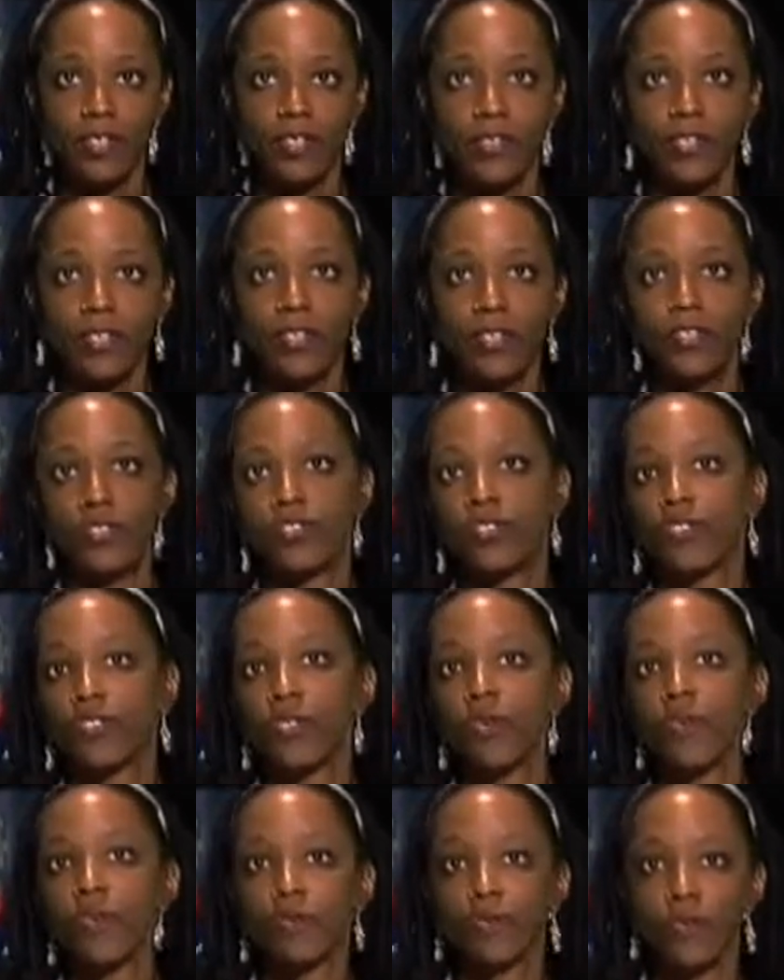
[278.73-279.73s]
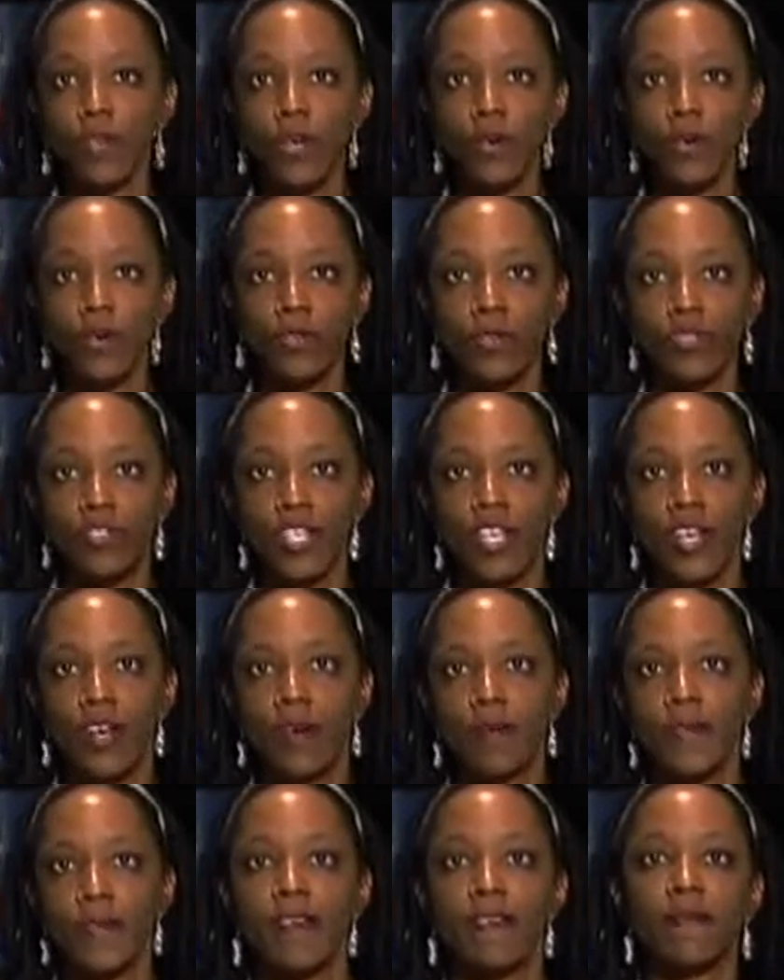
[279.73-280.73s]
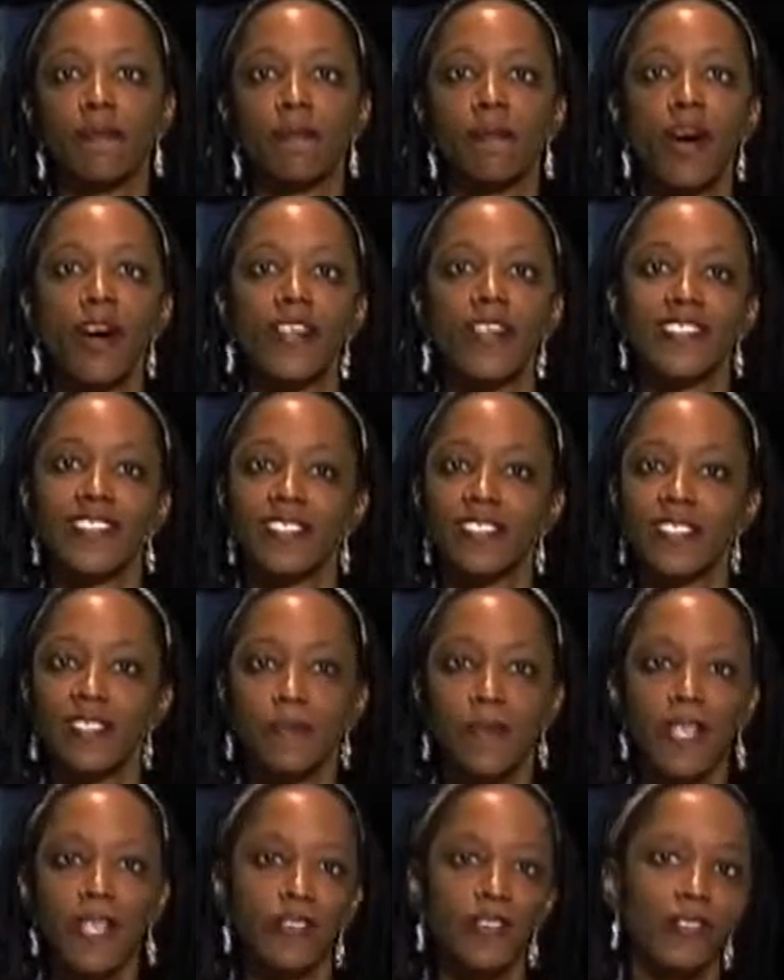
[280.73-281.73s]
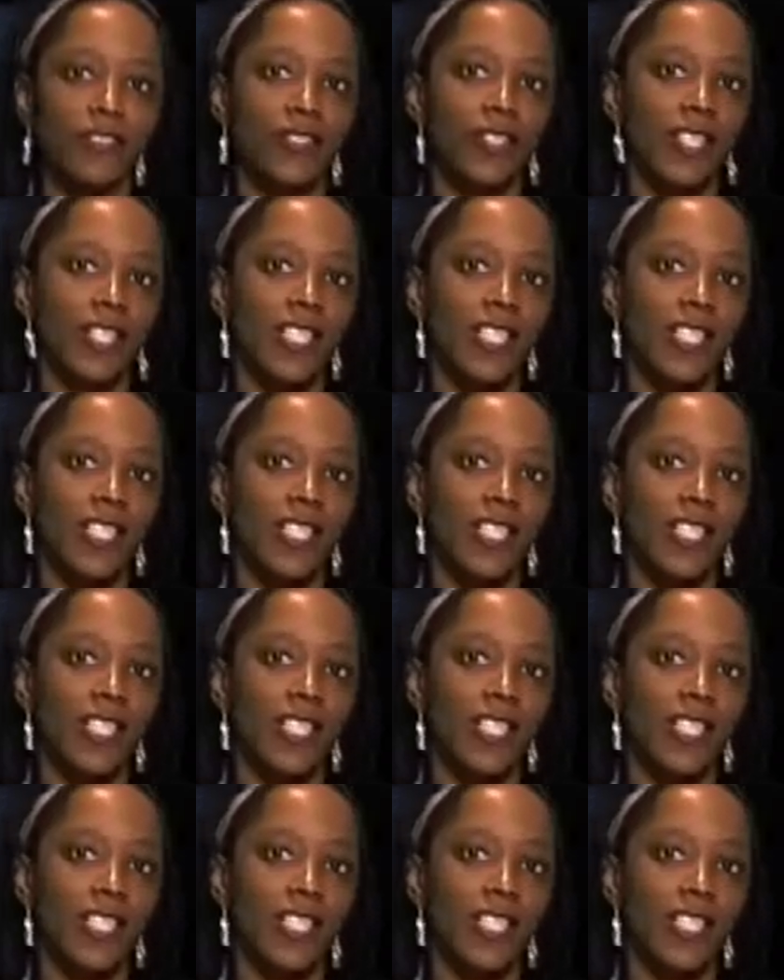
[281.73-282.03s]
Sir Stuart Rose, chairman of Marks & Spencer,